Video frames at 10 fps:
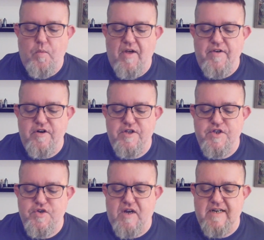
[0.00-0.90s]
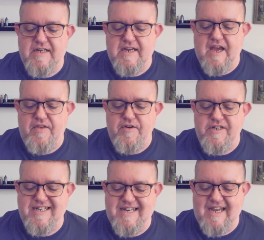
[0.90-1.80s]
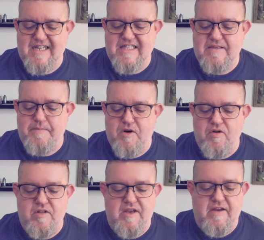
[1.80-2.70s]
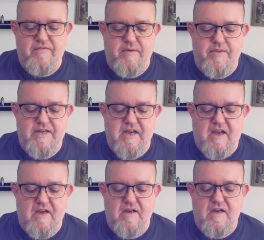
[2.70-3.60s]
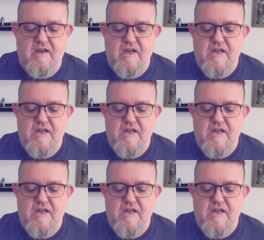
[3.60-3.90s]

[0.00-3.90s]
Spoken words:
Whether strung together to dance merrily from the tongue,